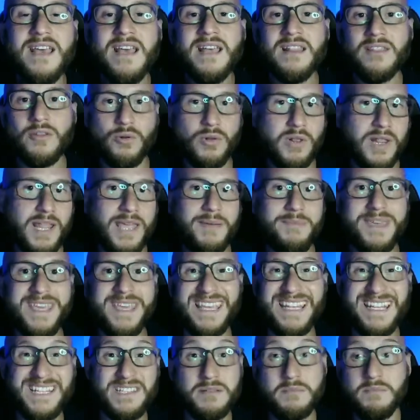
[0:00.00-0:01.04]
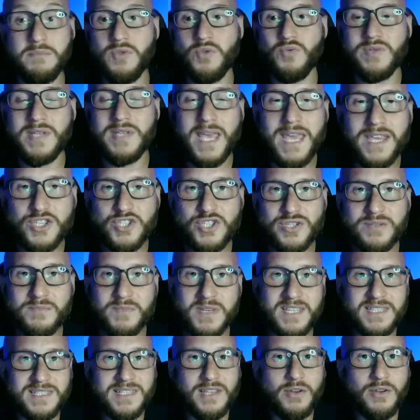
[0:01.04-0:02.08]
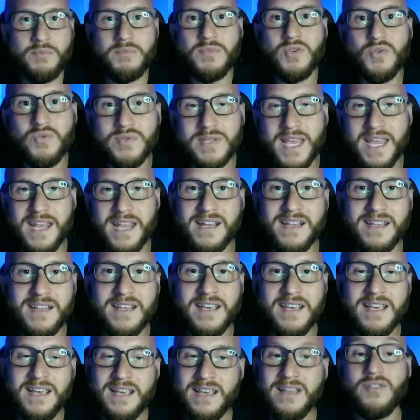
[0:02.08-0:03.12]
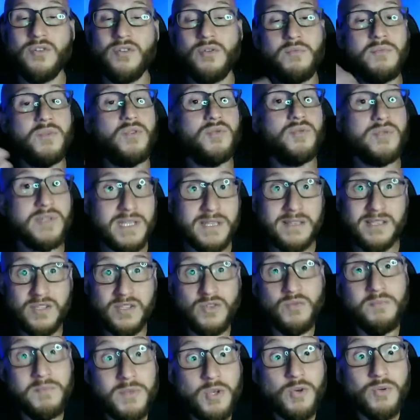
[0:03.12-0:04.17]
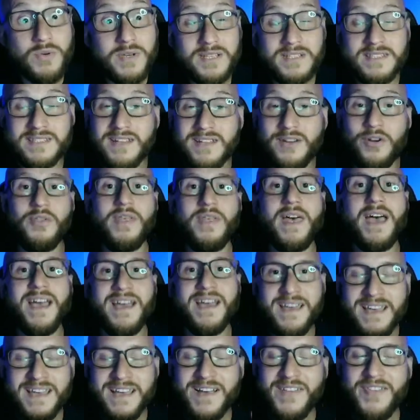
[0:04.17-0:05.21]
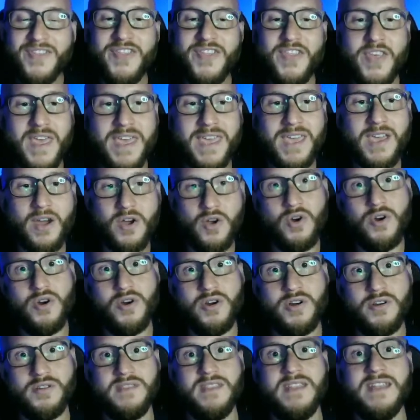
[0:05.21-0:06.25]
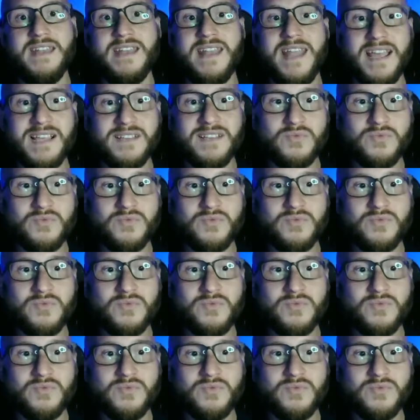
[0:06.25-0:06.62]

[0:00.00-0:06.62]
They're claiming it is a mutation because they're mutated and they're mutants and all that. They are the next